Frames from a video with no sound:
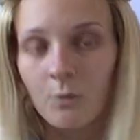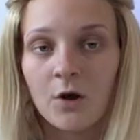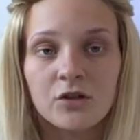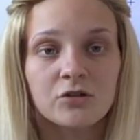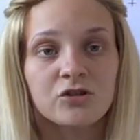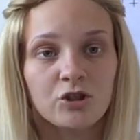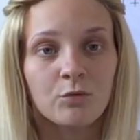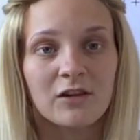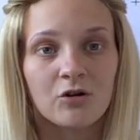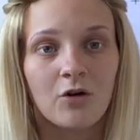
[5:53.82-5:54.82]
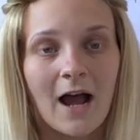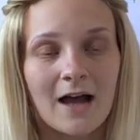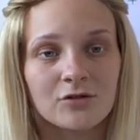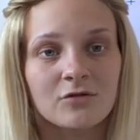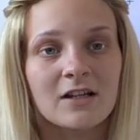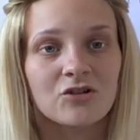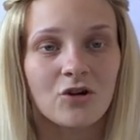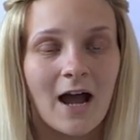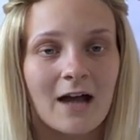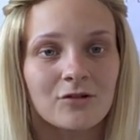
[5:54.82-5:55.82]
what you'll do with your adult is
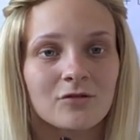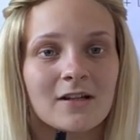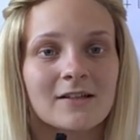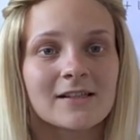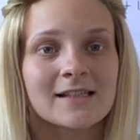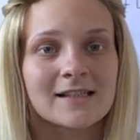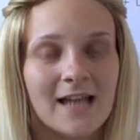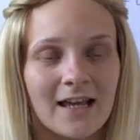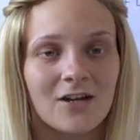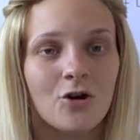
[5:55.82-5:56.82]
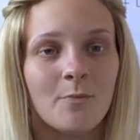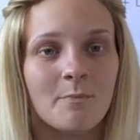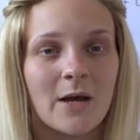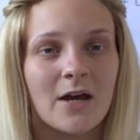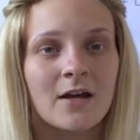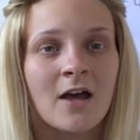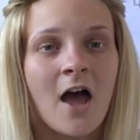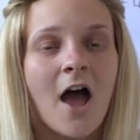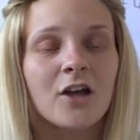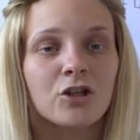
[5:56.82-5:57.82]
your adult will say a number
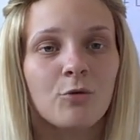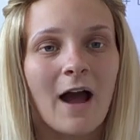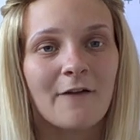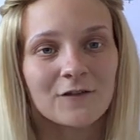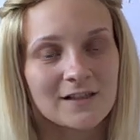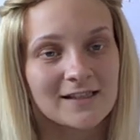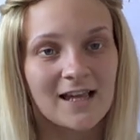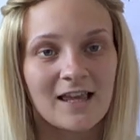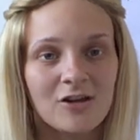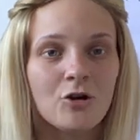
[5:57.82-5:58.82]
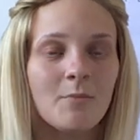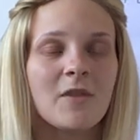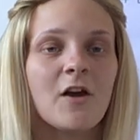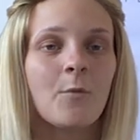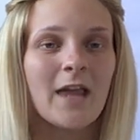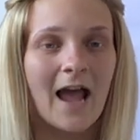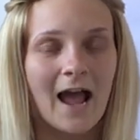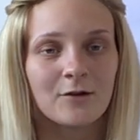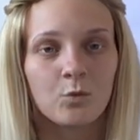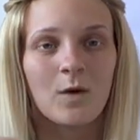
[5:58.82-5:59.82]
and you have to say the number that we
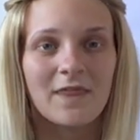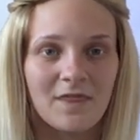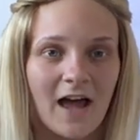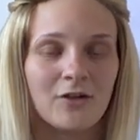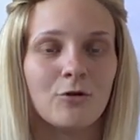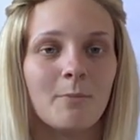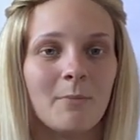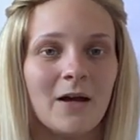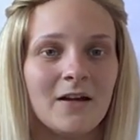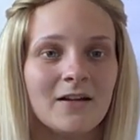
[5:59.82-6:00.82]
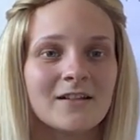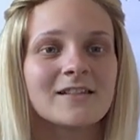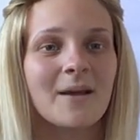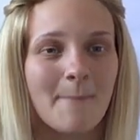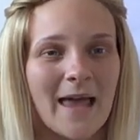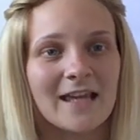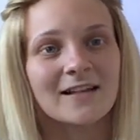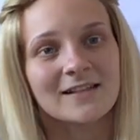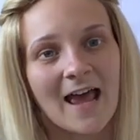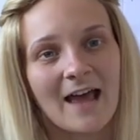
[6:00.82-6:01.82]
add with that number to make
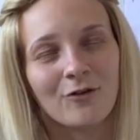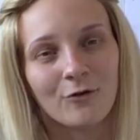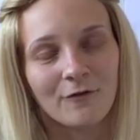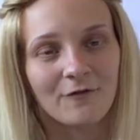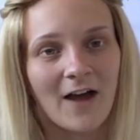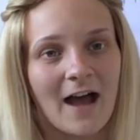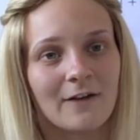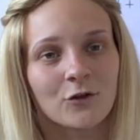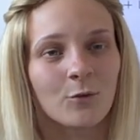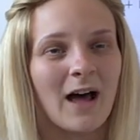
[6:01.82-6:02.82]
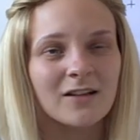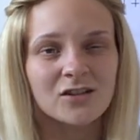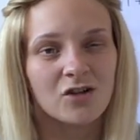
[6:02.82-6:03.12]
10 or 5. So I'll